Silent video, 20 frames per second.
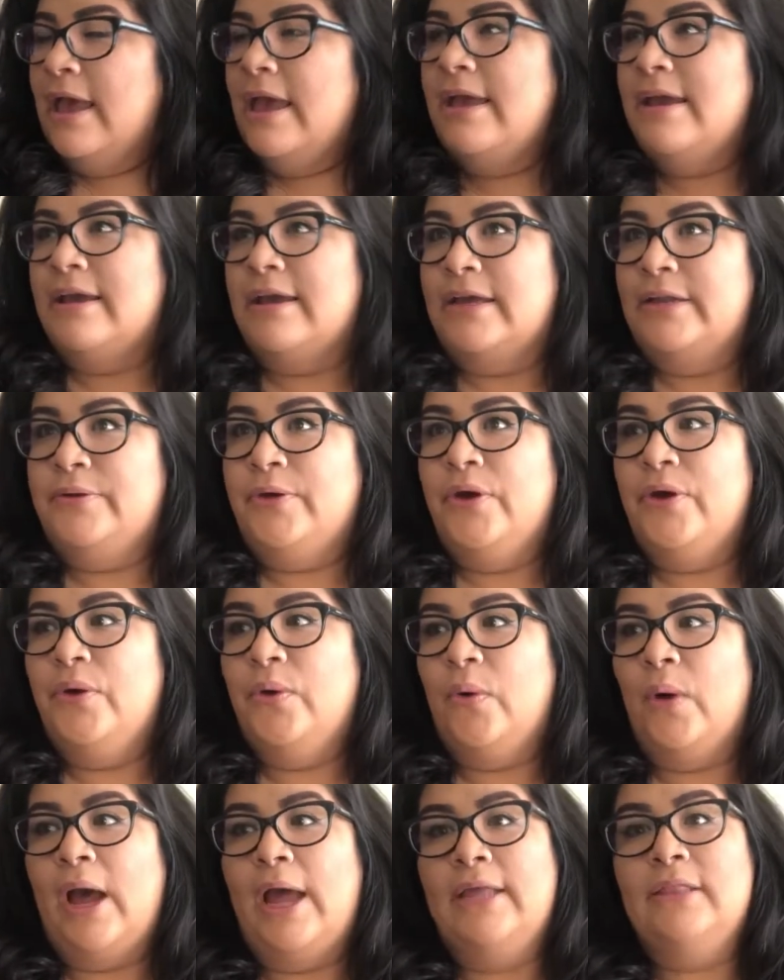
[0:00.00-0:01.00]
And
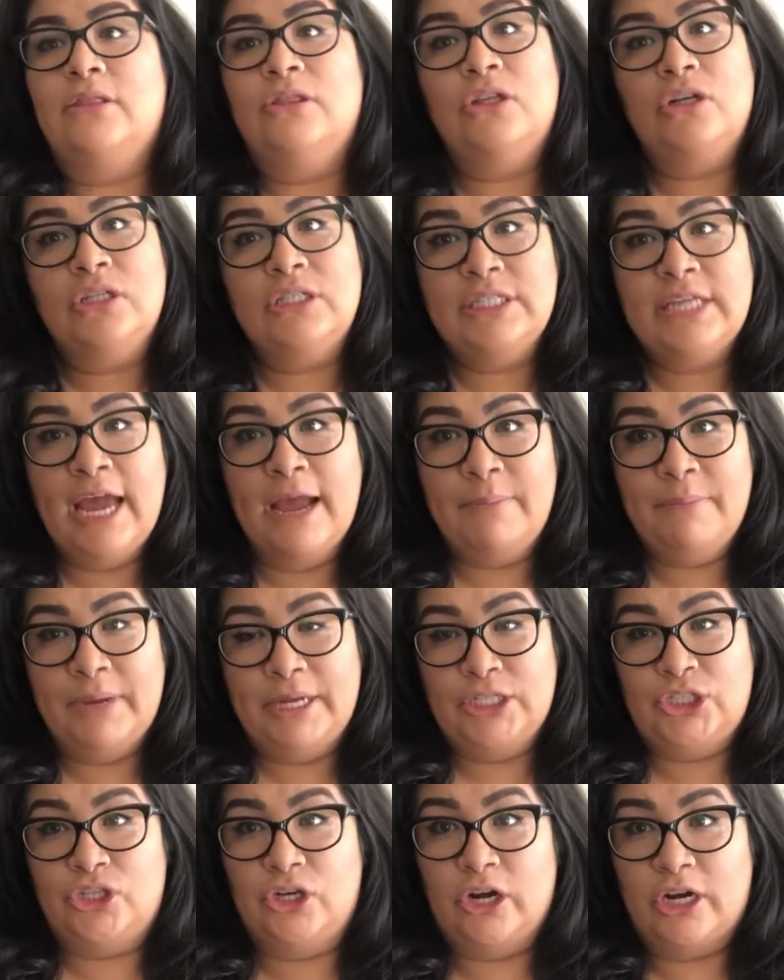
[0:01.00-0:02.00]
I looked at
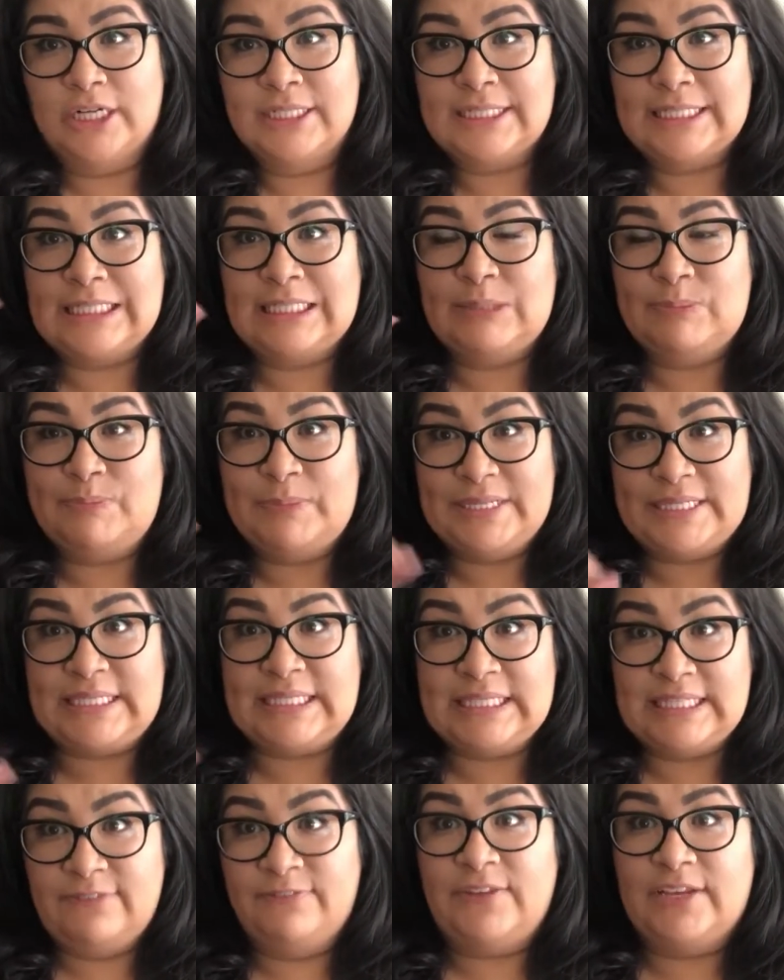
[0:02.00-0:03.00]
my chart
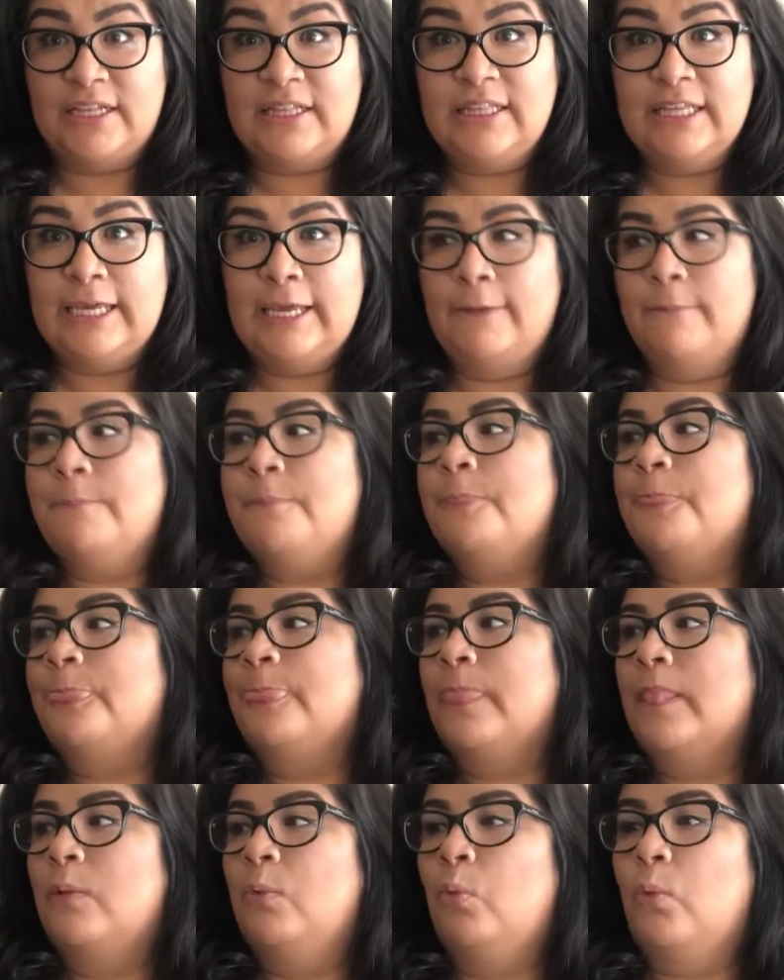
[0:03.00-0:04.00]
specifically
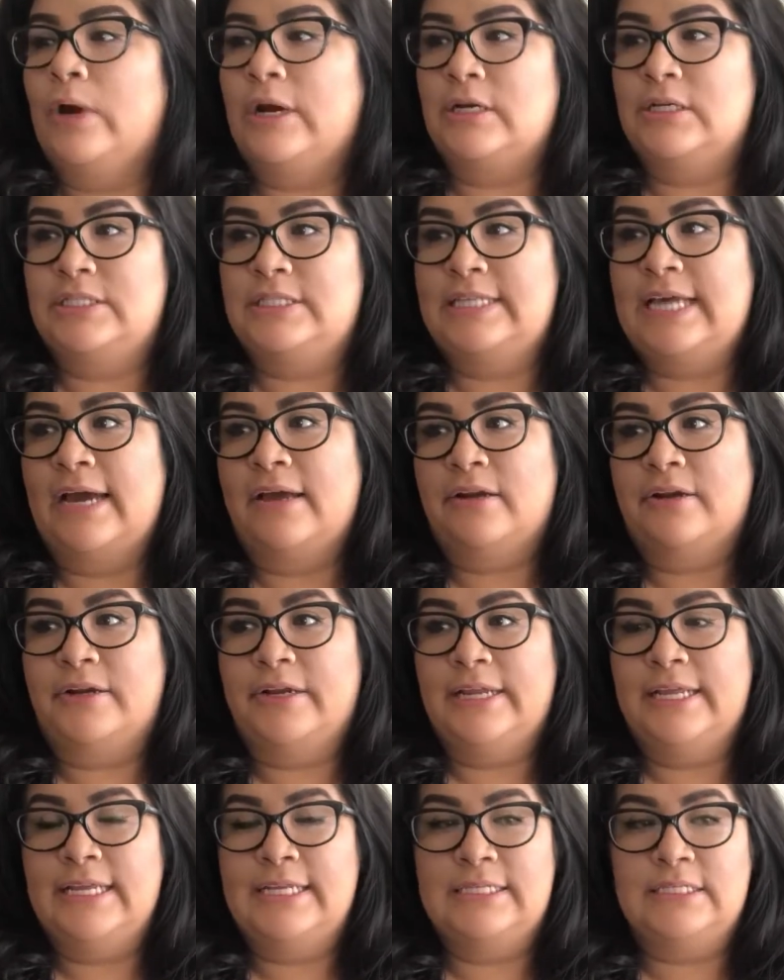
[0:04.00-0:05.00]
where
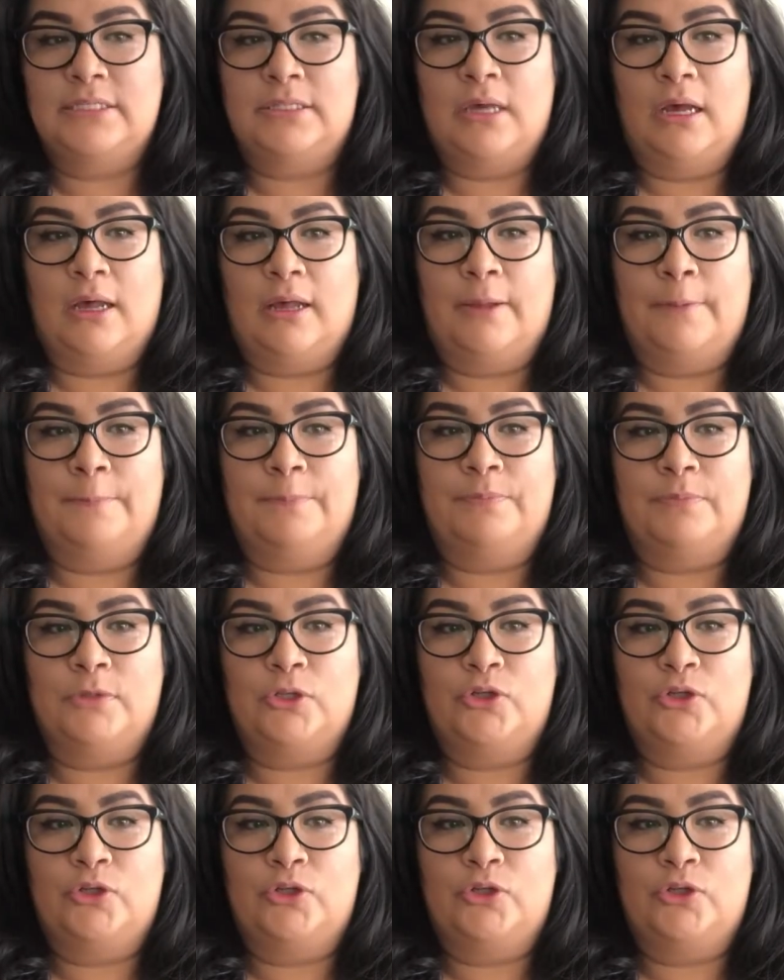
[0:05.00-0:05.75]
Saturn is um,